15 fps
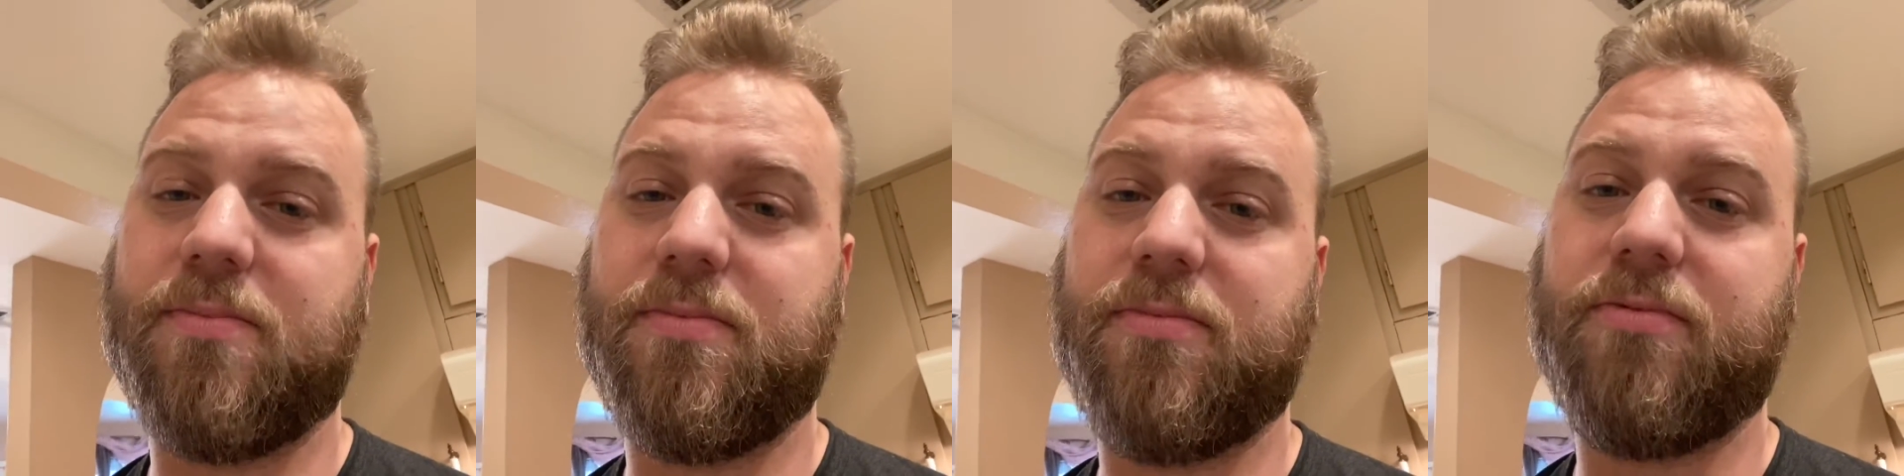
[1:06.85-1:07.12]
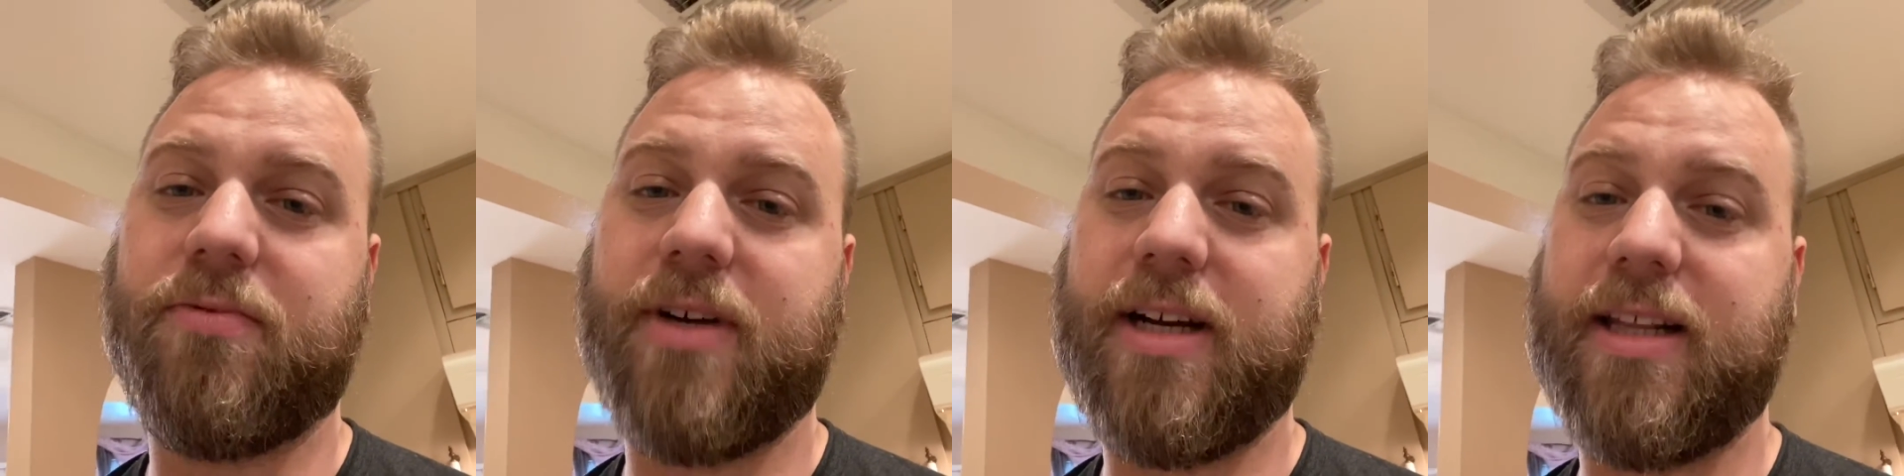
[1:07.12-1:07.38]

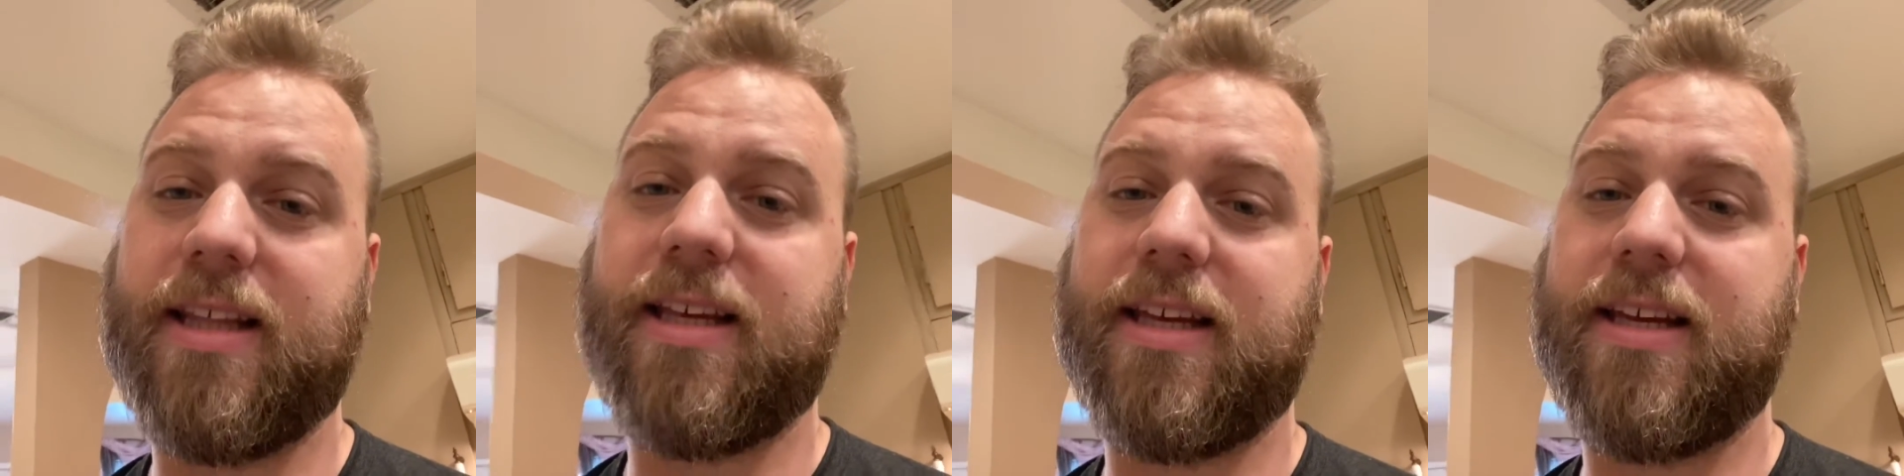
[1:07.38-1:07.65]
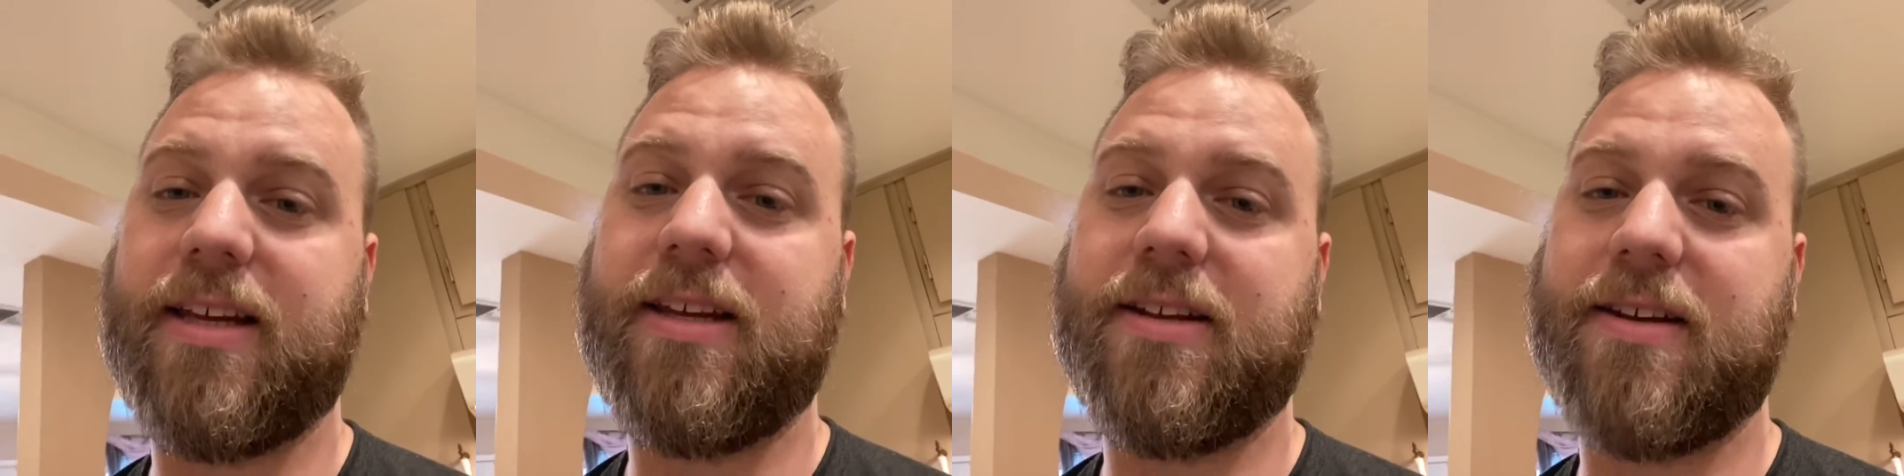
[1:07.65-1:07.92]

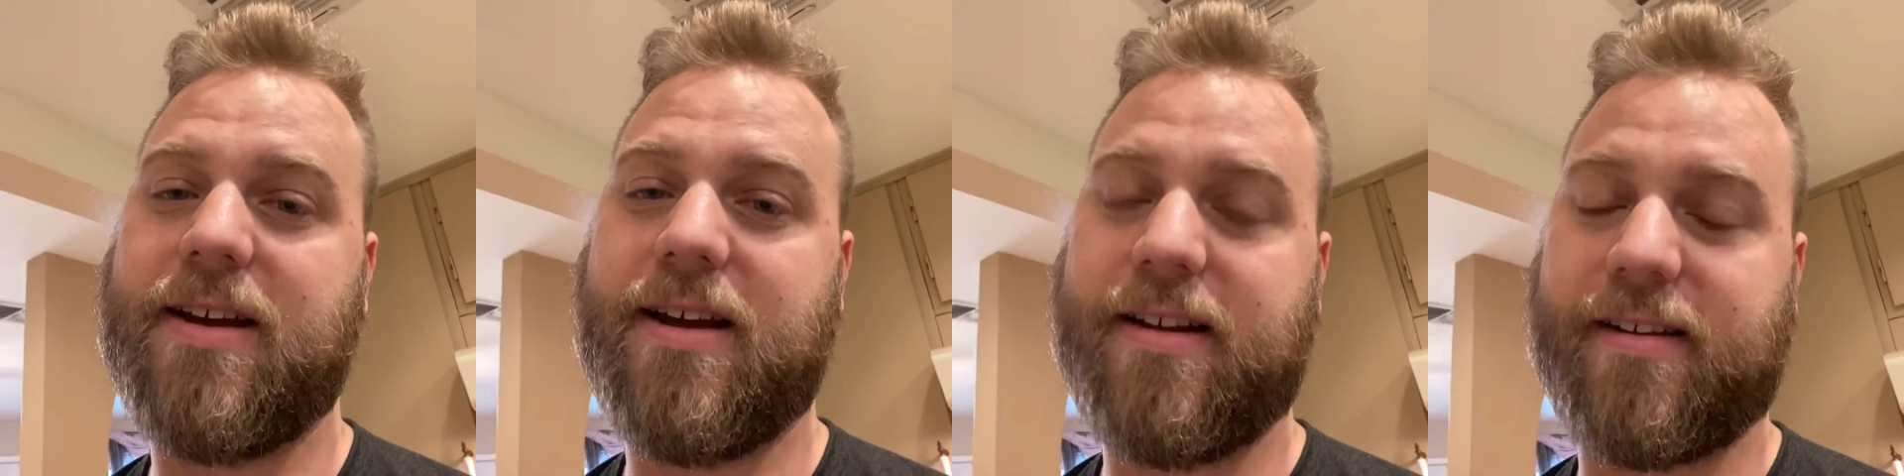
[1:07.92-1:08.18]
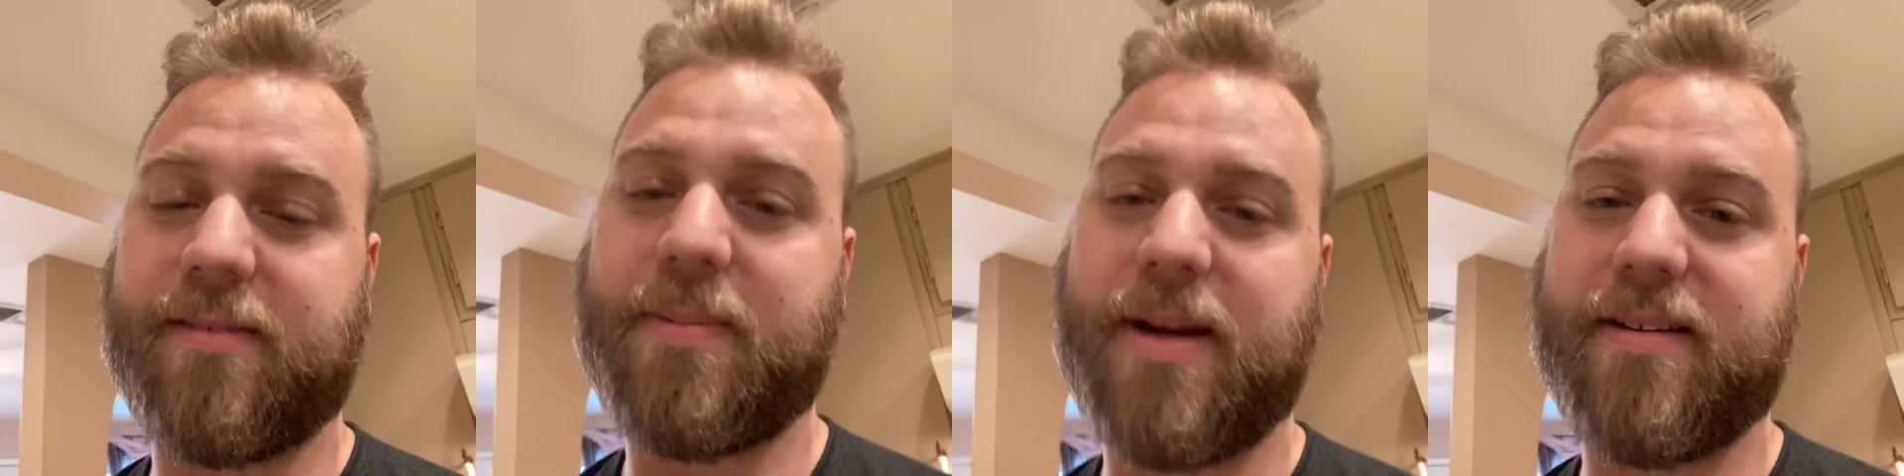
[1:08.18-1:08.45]
really
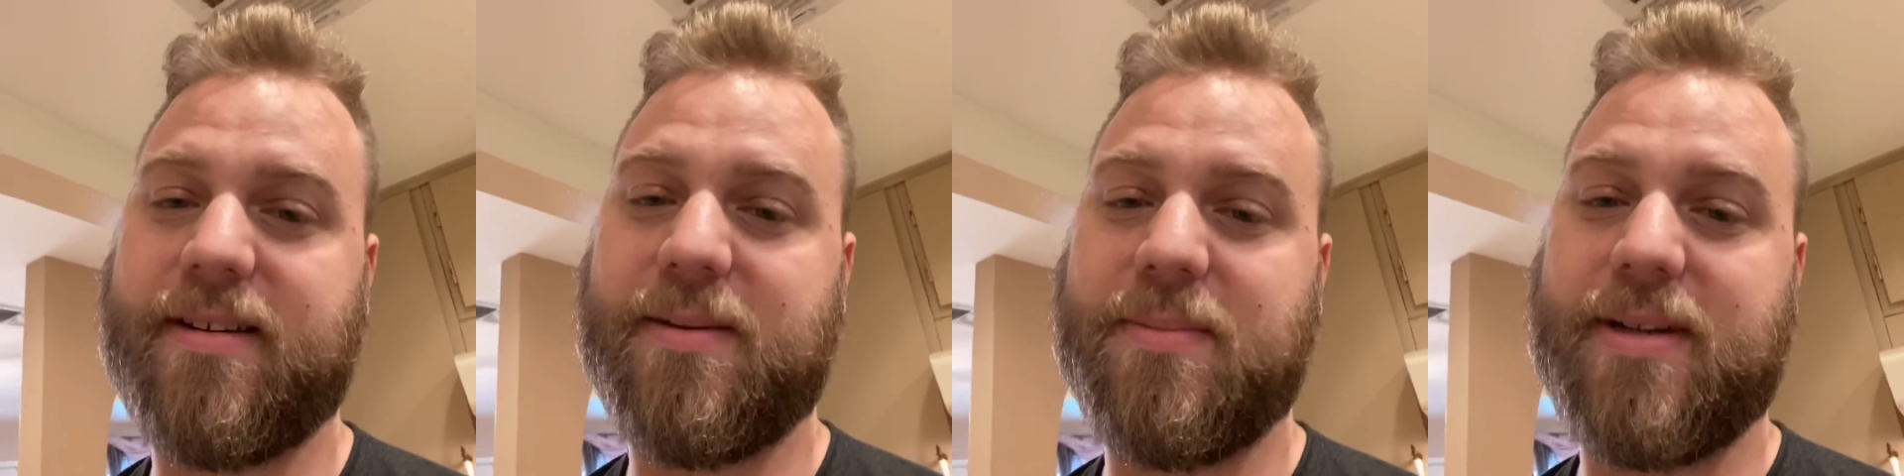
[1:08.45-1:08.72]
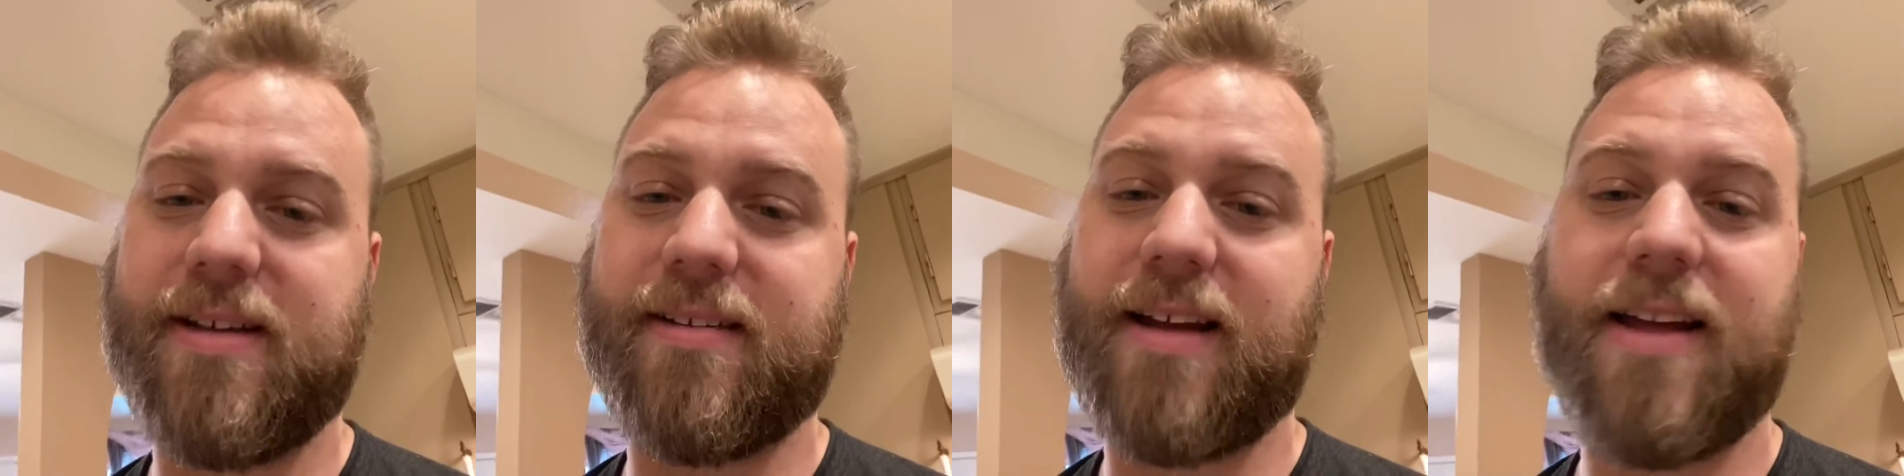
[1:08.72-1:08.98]
unexpected
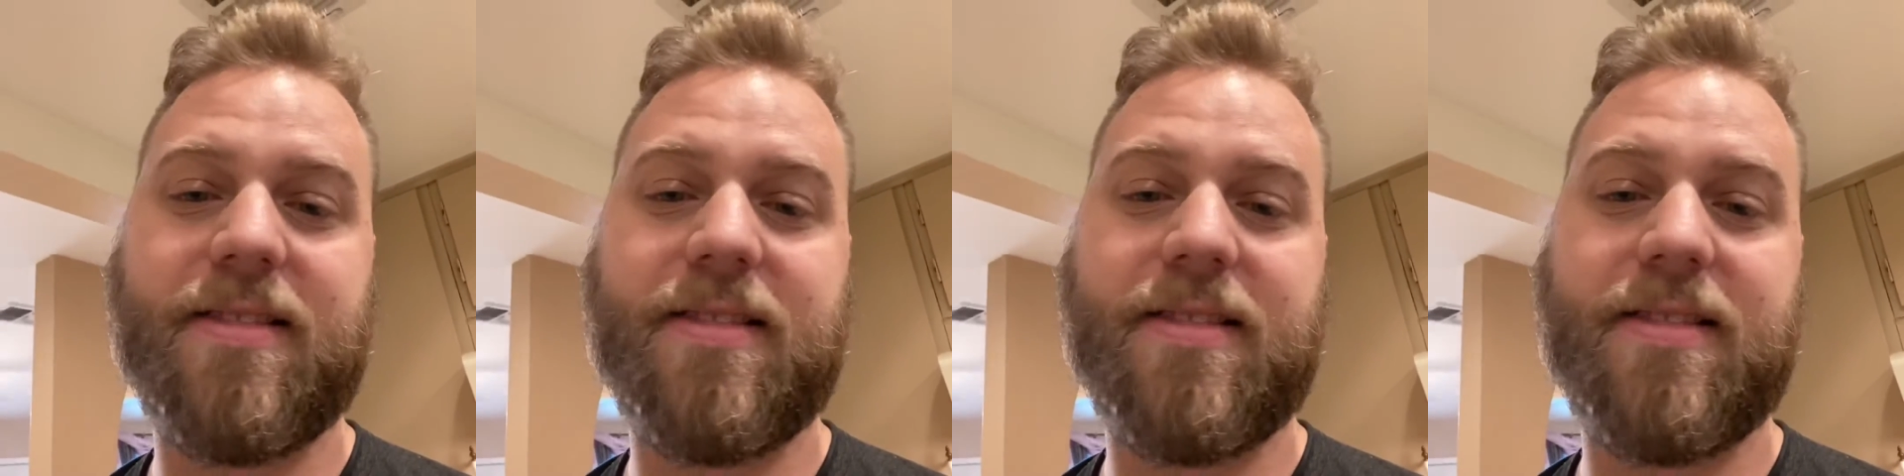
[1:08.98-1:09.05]
because